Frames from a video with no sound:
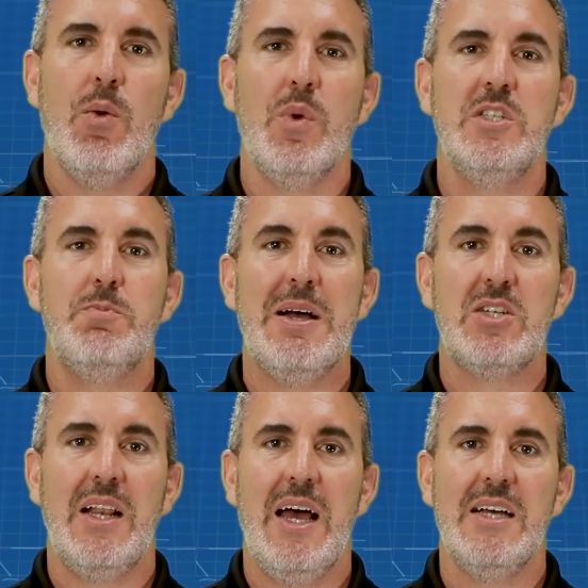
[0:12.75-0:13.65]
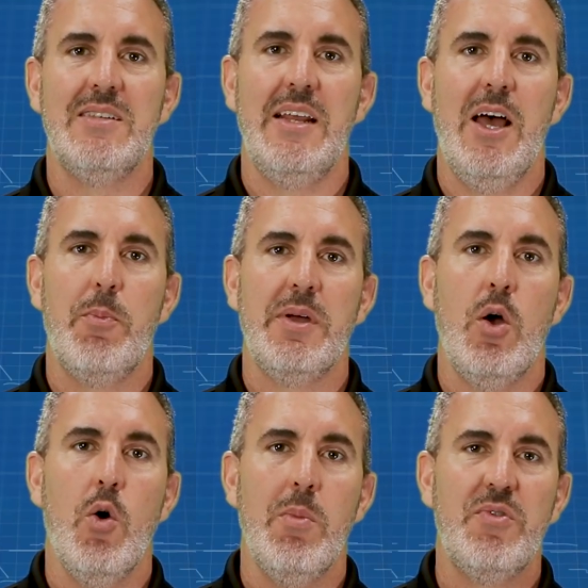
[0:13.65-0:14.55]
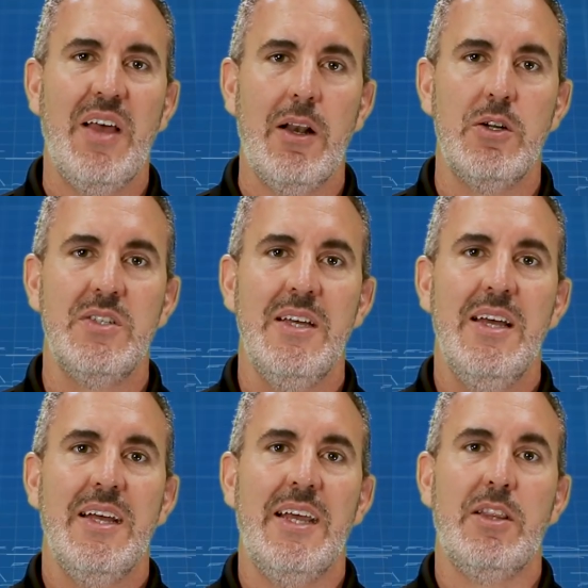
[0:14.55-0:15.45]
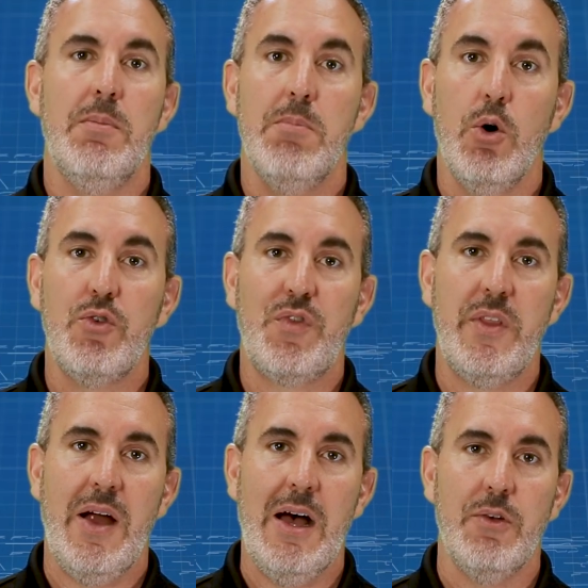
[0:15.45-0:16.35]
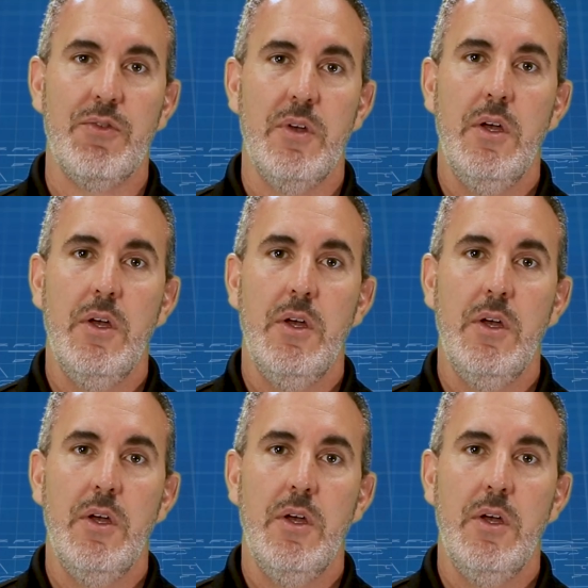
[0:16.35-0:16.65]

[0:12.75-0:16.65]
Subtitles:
We specialize in helping home sellers get the most for their house.